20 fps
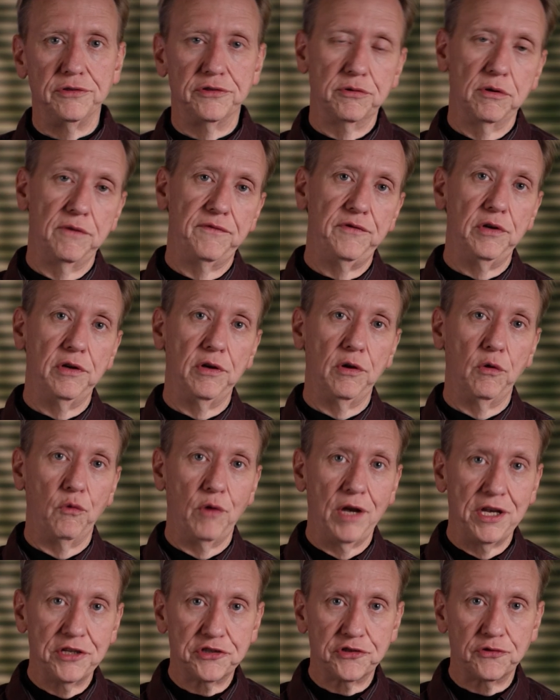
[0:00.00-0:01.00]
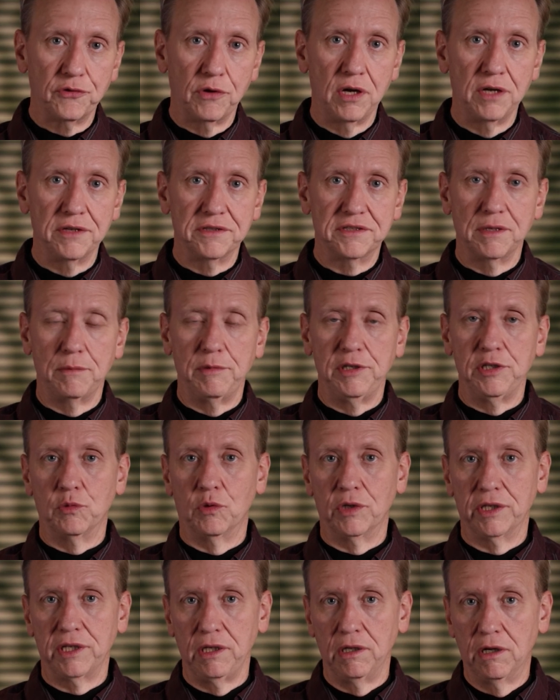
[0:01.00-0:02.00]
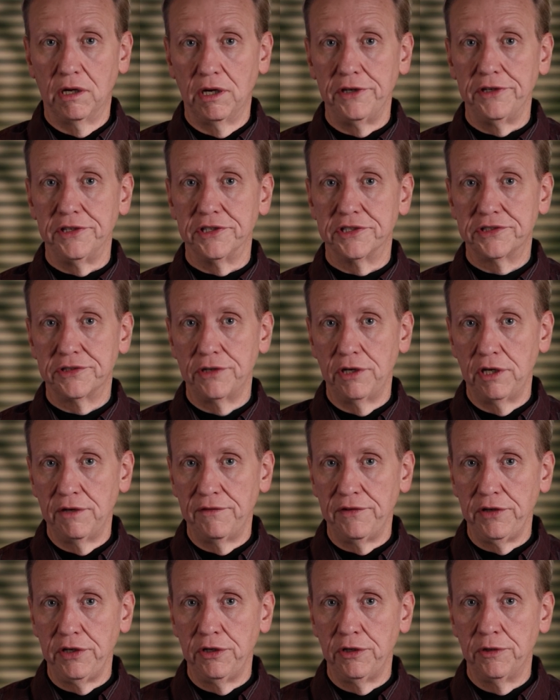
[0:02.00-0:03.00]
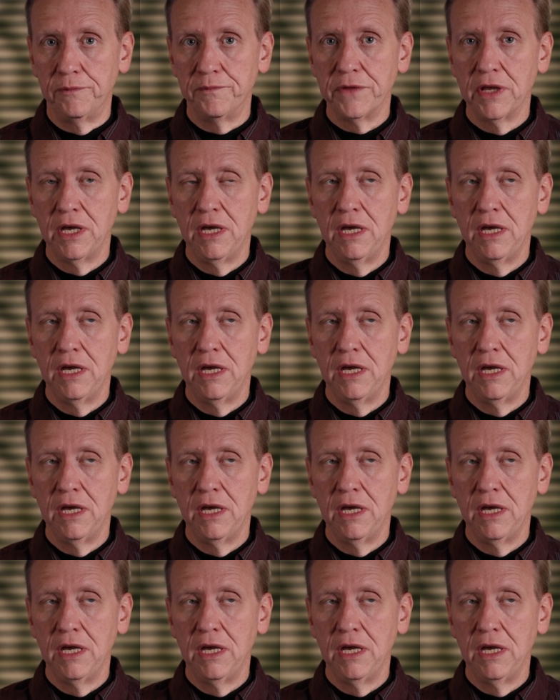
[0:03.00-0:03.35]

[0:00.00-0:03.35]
So if you're in a restaurant, somebody's working hard to serve you.